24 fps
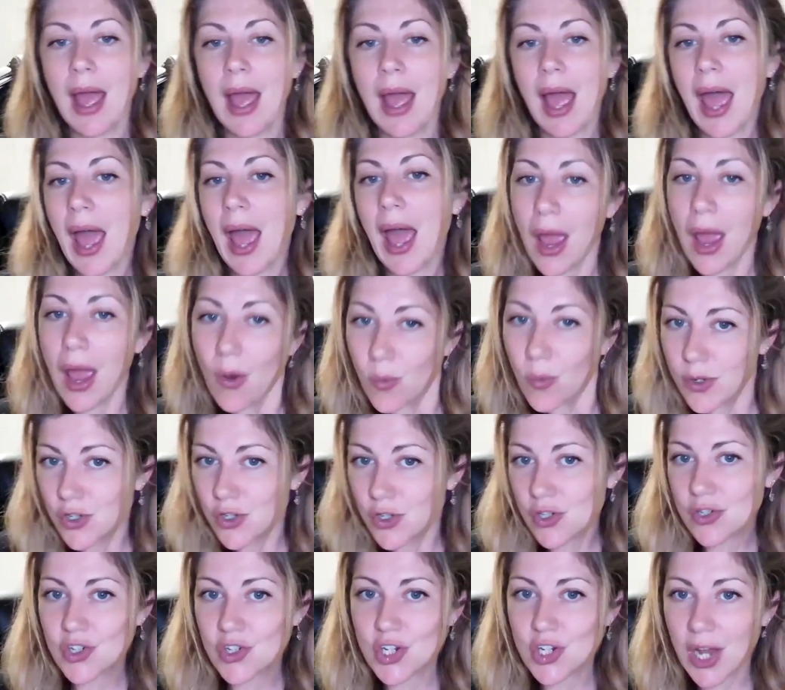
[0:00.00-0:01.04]
how would
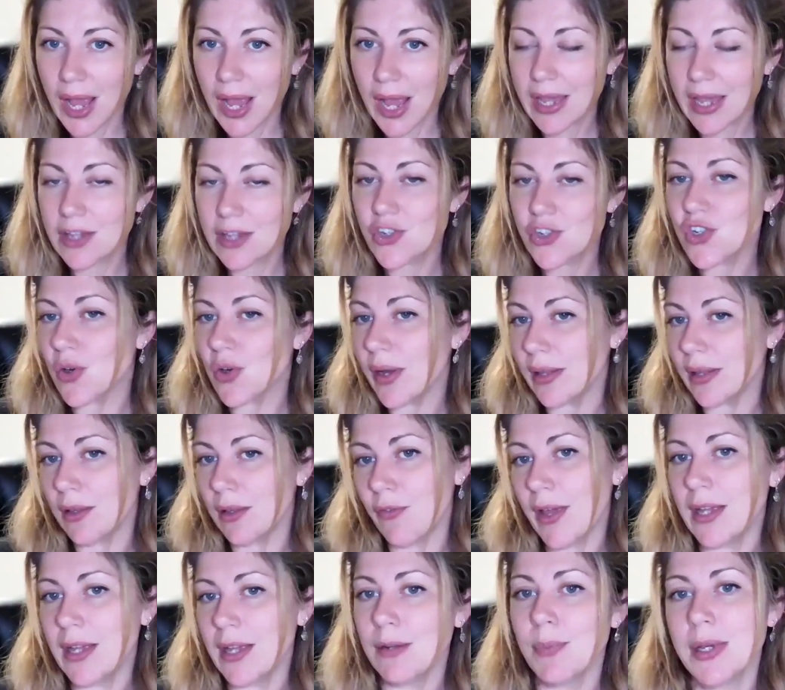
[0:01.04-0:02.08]
you change your
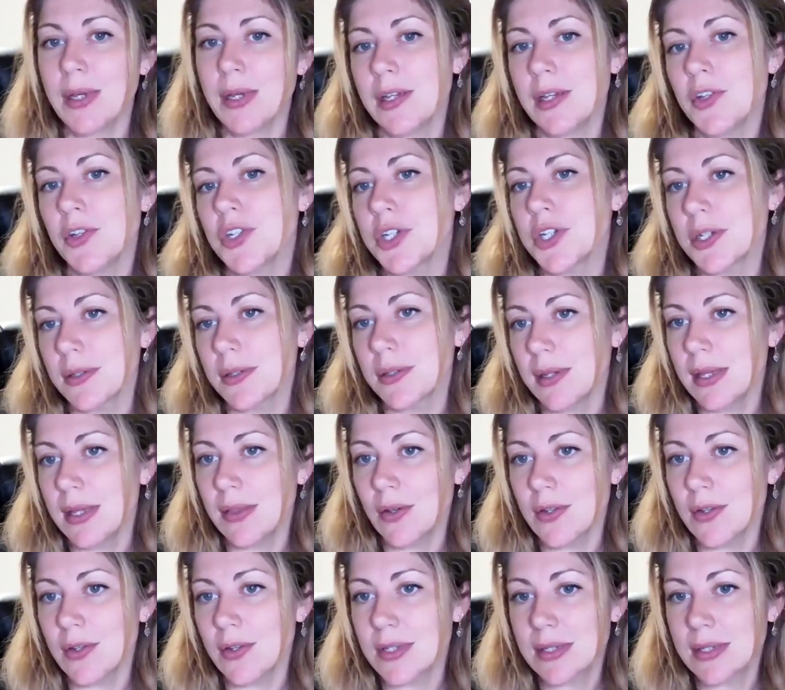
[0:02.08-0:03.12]
elevator pitch in
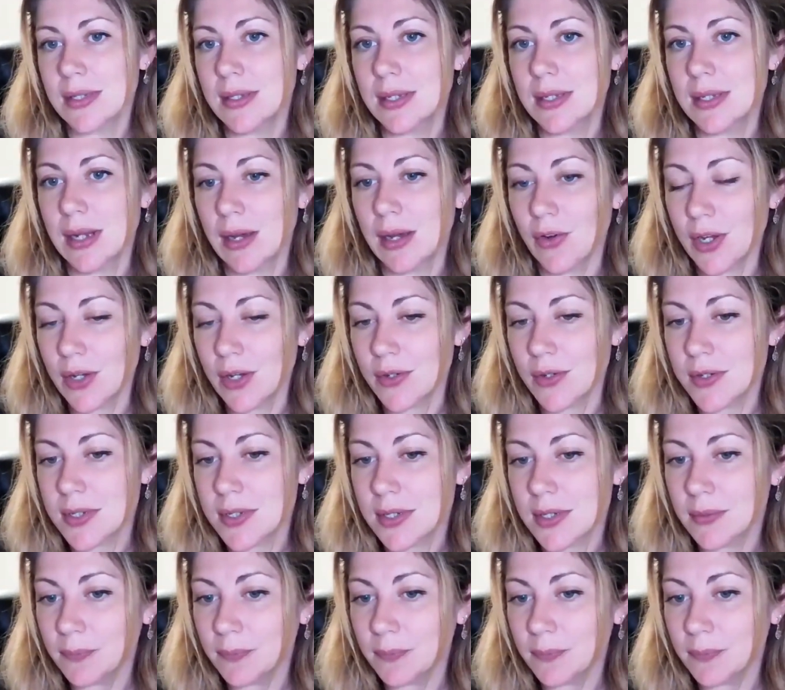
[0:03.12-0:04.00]
those scenarios?